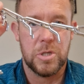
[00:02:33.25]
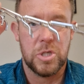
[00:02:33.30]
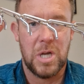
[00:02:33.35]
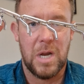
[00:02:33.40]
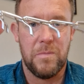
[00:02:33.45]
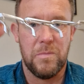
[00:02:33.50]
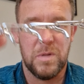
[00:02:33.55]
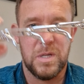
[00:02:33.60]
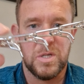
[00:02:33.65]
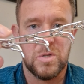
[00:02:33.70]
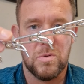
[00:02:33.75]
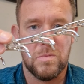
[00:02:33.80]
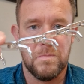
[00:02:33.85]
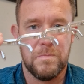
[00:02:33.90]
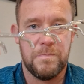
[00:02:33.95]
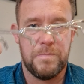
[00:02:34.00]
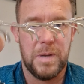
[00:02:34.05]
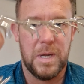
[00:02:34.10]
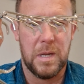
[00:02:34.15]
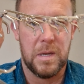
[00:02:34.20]
Generally
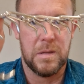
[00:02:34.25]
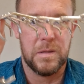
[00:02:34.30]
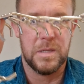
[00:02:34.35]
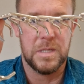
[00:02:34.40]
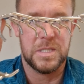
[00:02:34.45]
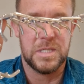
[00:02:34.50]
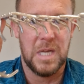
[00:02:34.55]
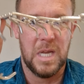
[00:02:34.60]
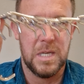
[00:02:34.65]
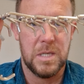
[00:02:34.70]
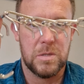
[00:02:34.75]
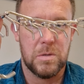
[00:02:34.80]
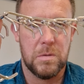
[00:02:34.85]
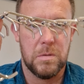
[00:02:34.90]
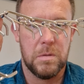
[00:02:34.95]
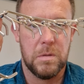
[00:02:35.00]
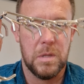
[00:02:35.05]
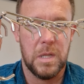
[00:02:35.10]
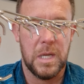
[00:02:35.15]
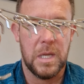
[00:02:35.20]
don't pick the center
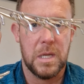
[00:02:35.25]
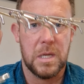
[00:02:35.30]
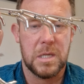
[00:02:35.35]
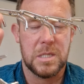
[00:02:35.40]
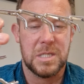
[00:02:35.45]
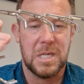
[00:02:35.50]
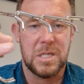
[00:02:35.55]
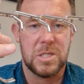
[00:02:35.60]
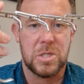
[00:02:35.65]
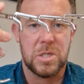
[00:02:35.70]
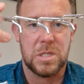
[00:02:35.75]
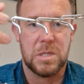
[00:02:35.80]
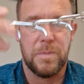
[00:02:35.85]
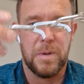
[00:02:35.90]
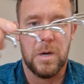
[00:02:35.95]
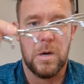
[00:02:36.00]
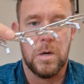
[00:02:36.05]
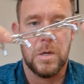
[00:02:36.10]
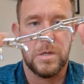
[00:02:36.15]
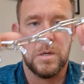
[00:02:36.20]
link because that's just a
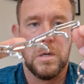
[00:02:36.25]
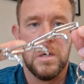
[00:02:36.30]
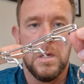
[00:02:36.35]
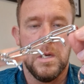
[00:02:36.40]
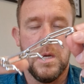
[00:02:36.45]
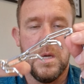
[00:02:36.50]
bit harder.